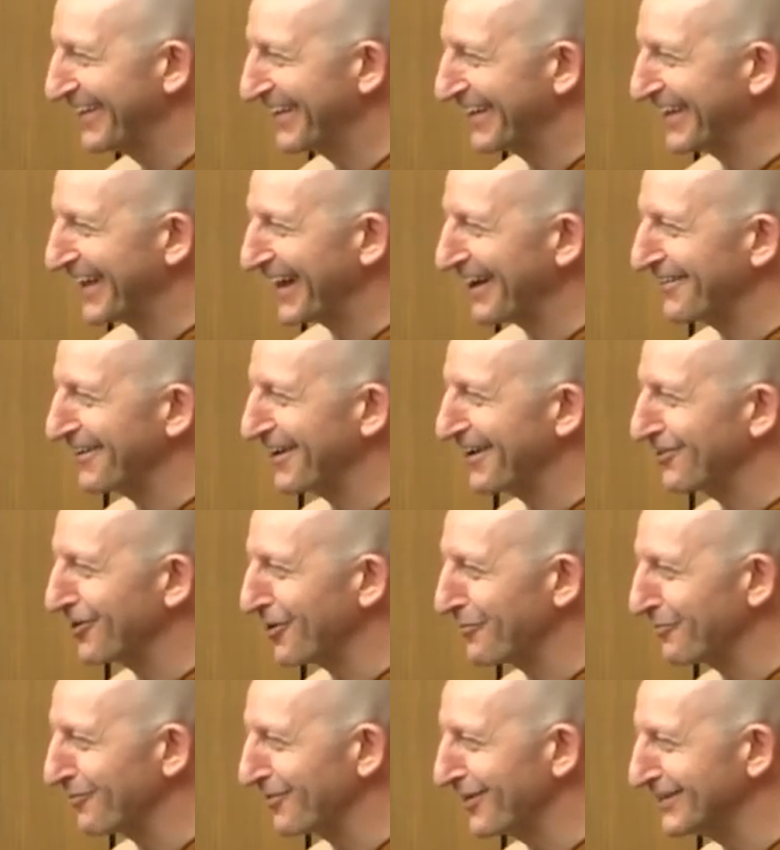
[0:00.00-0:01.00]
they carry out
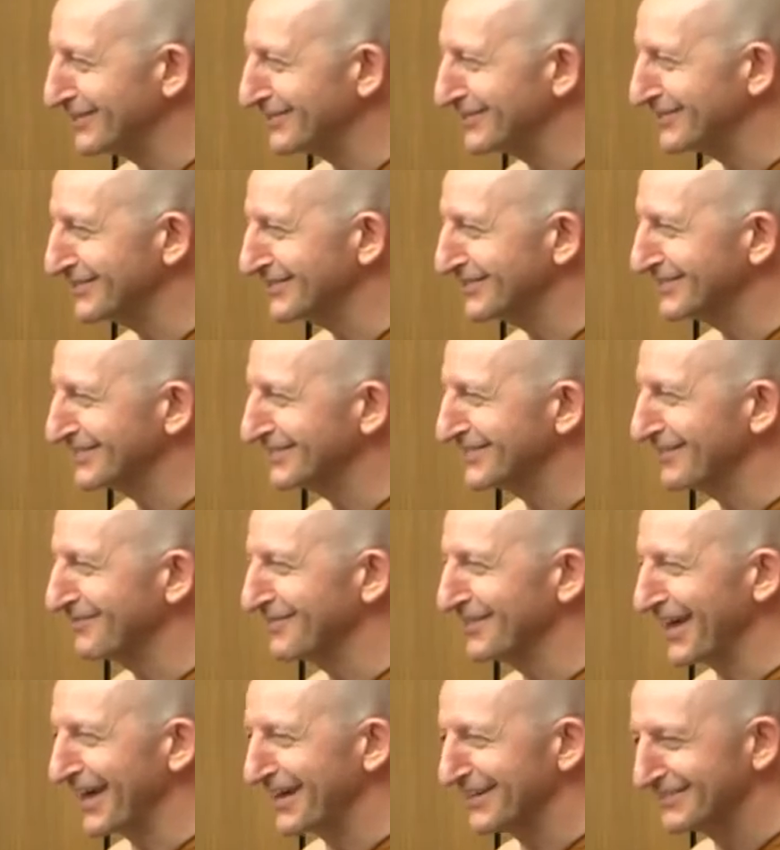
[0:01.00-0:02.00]
operations
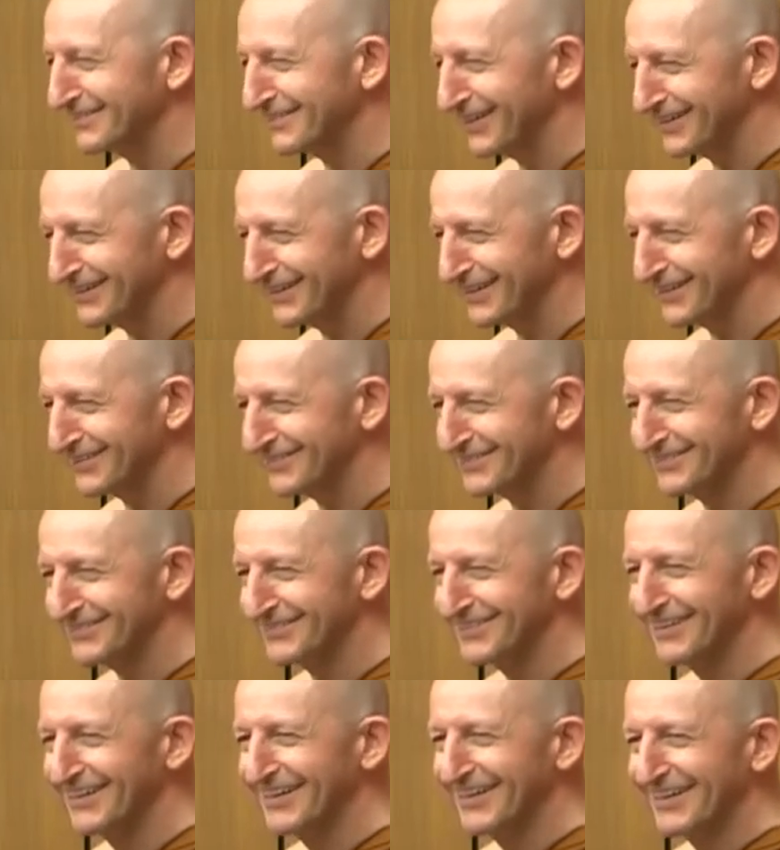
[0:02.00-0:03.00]
with
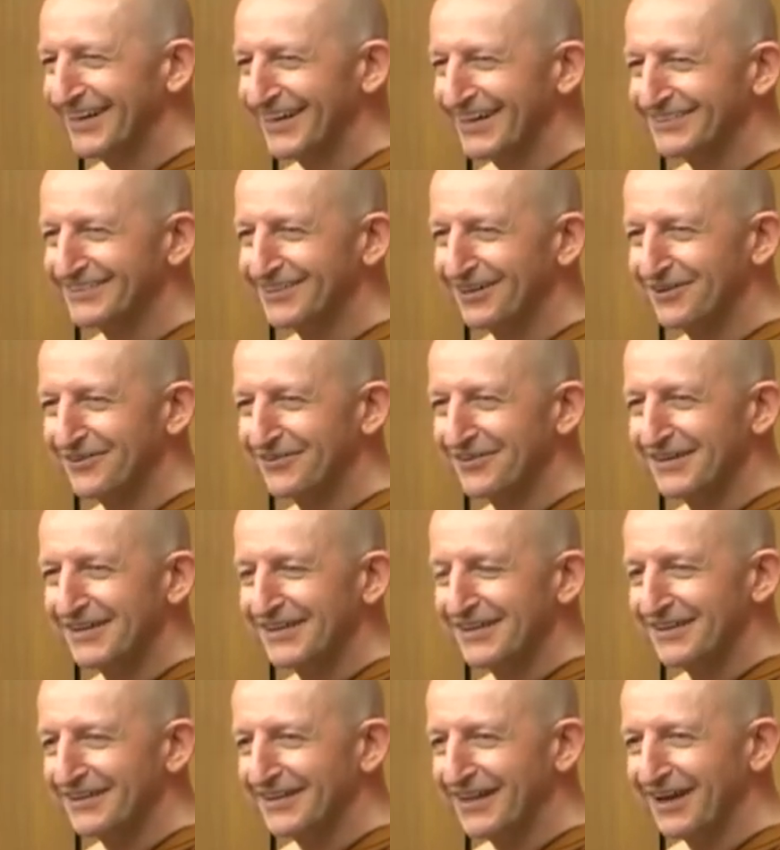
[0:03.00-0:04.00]
anesthetics, so
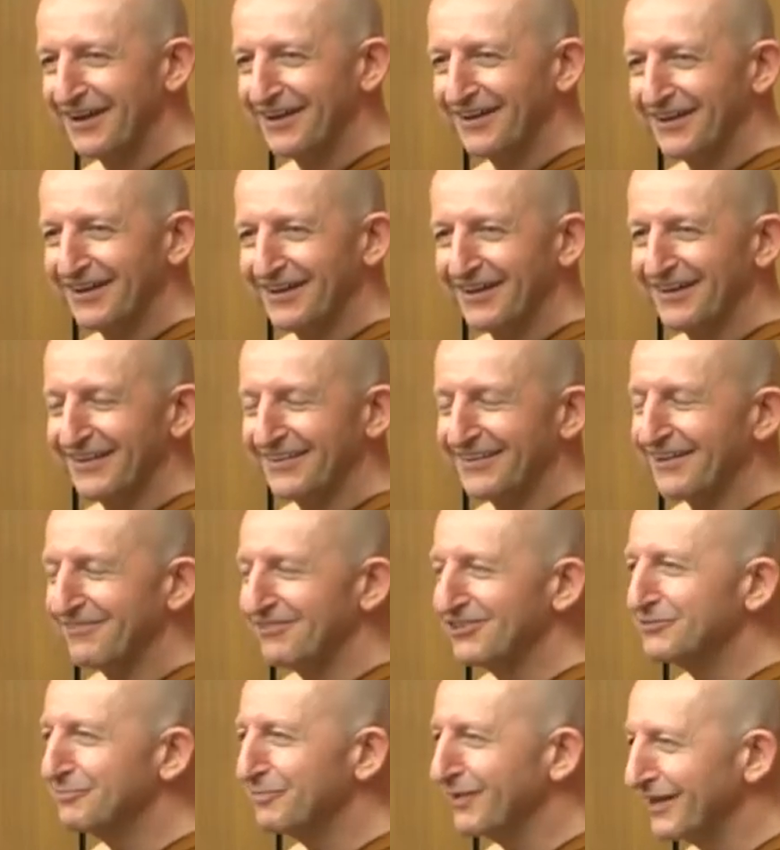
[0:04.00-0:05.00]
there, uh,
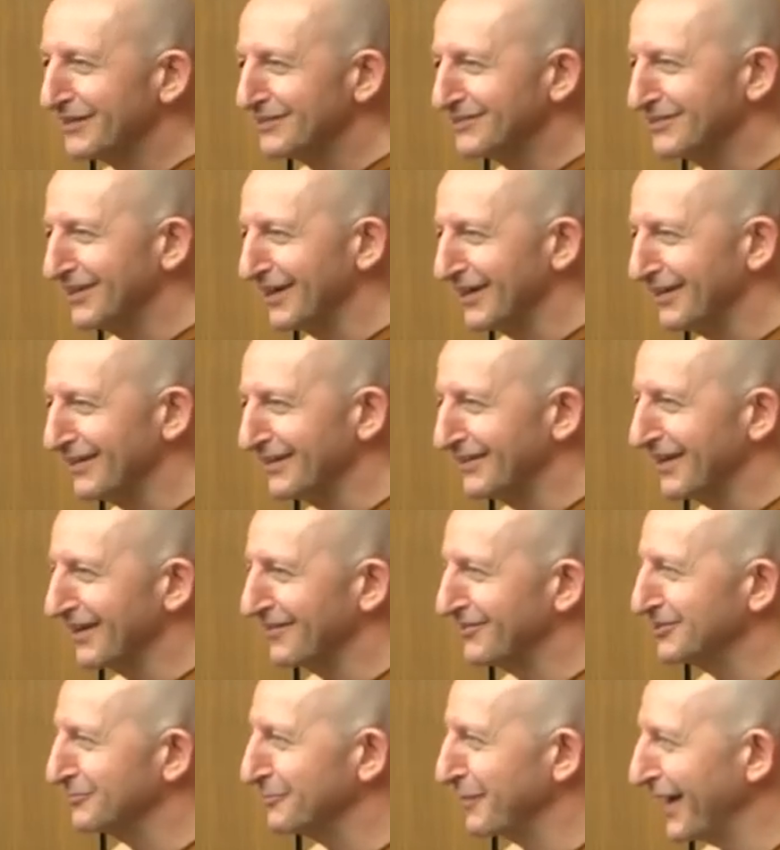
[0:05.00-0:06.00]
there is bloodshed,
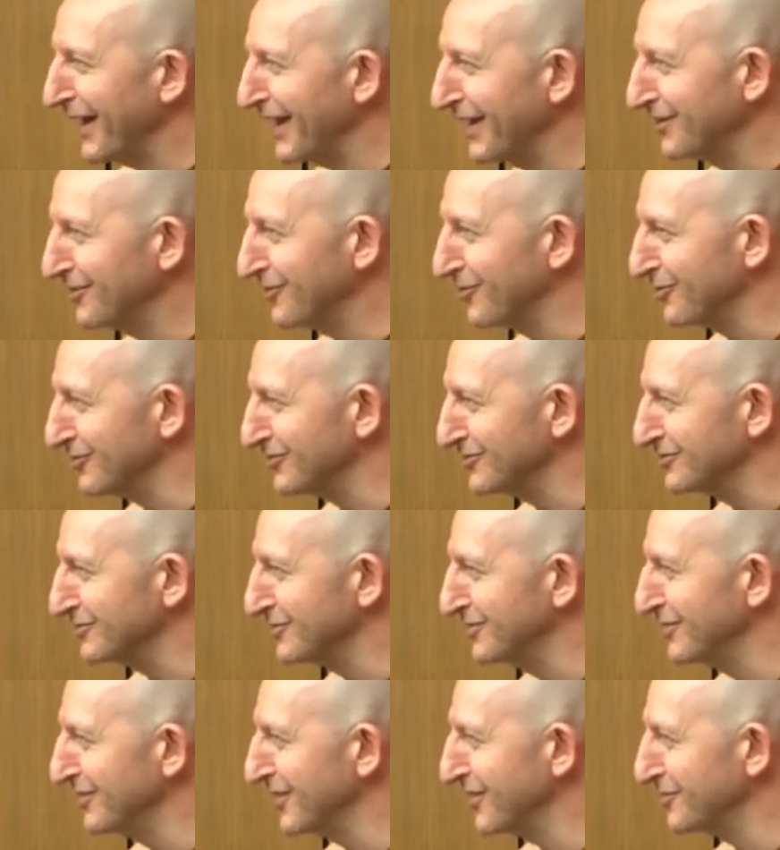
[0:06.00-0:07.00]
there is pain caused
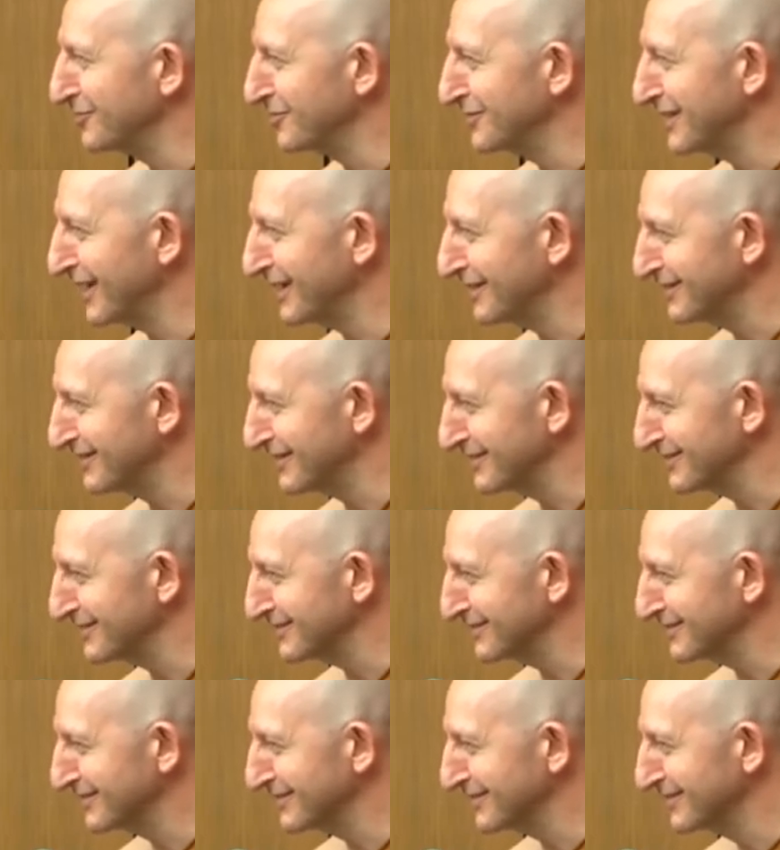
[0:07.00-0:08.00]
when you go to a
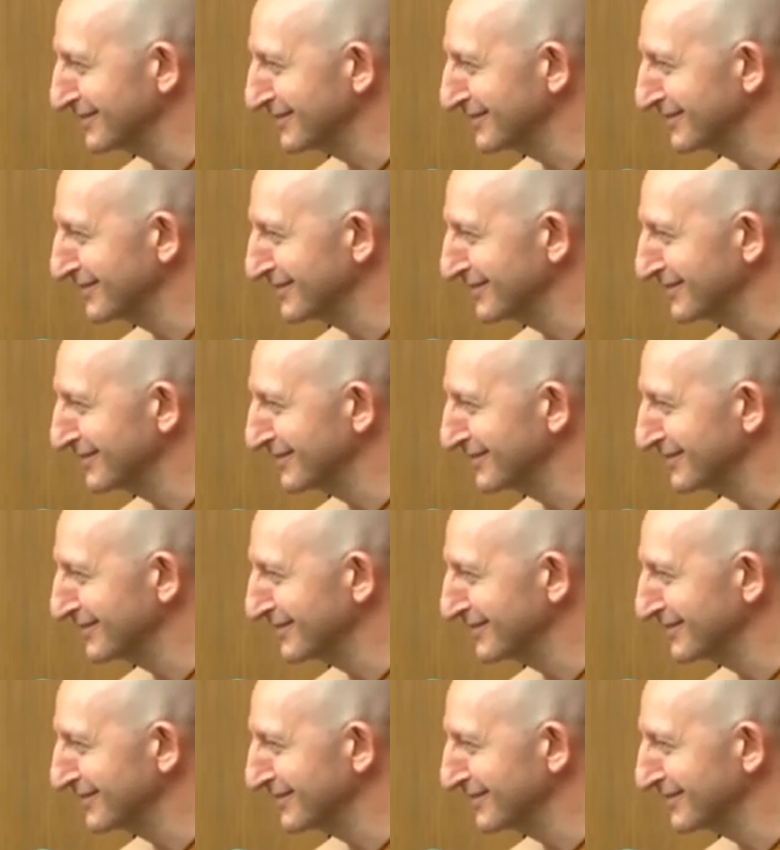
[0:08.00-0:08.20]
dentist.